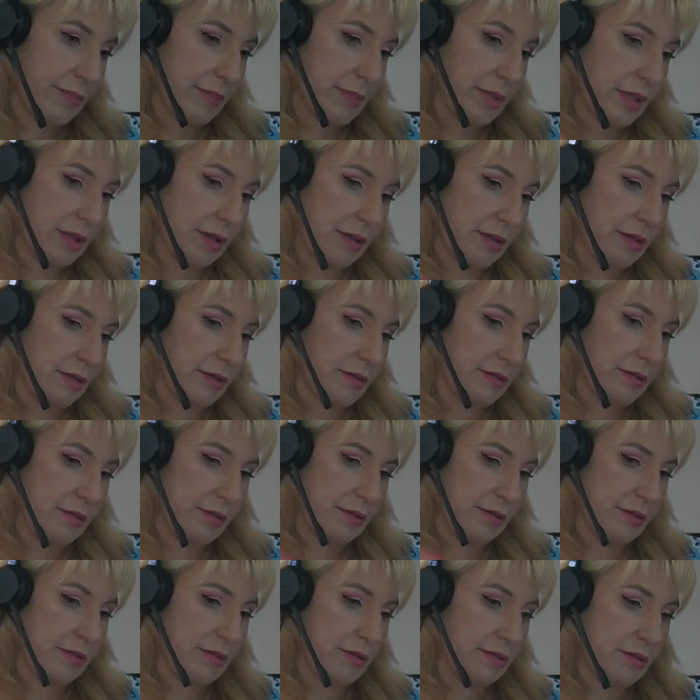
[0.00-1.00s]
Okay.
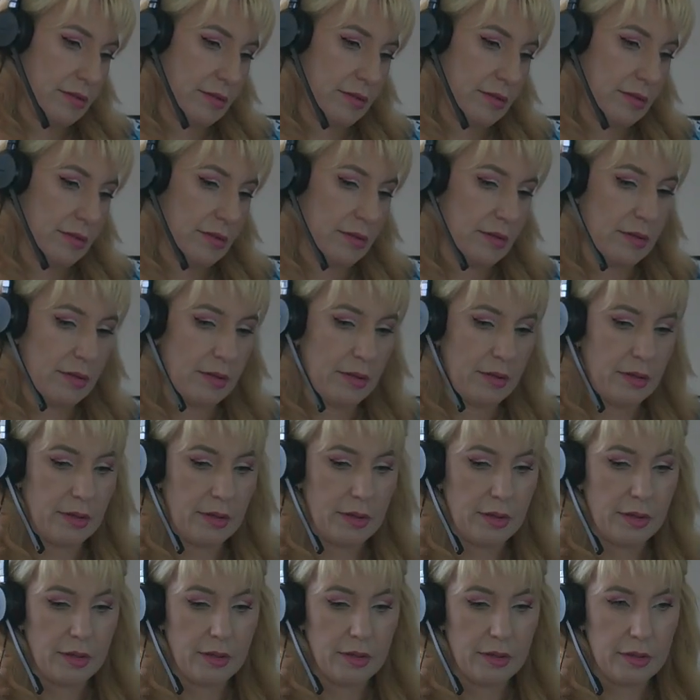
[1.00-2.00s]

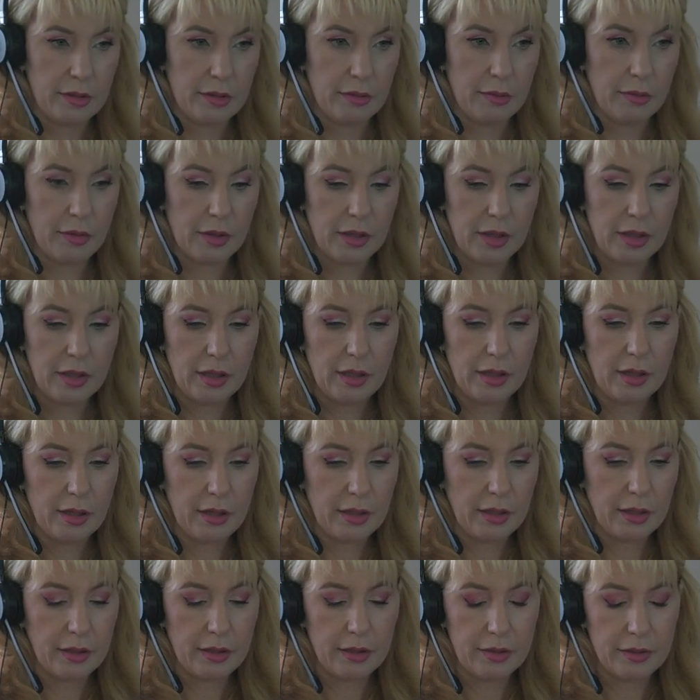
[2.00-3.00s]
So we've got
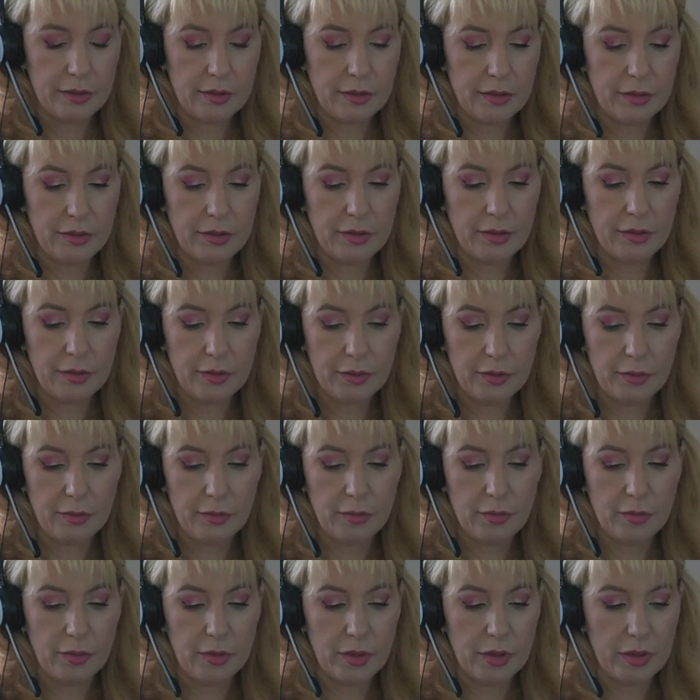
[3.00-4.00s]
card
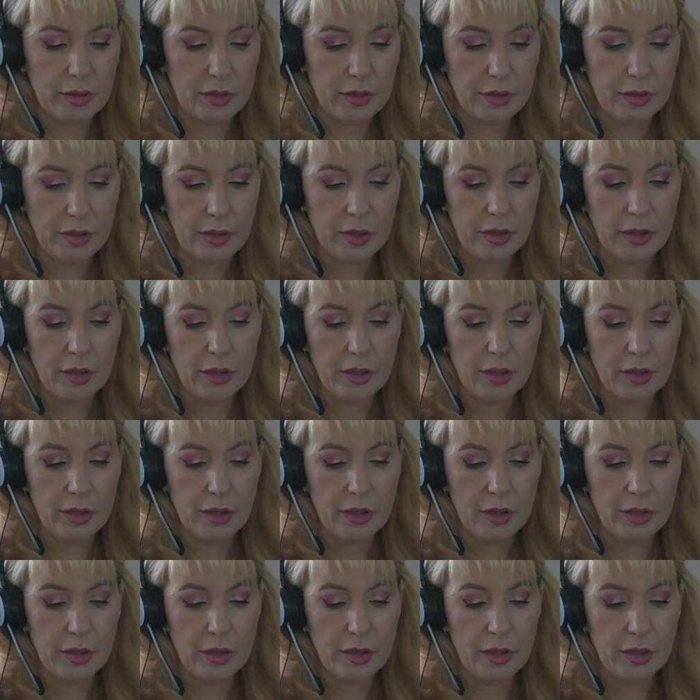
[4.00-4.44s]
one,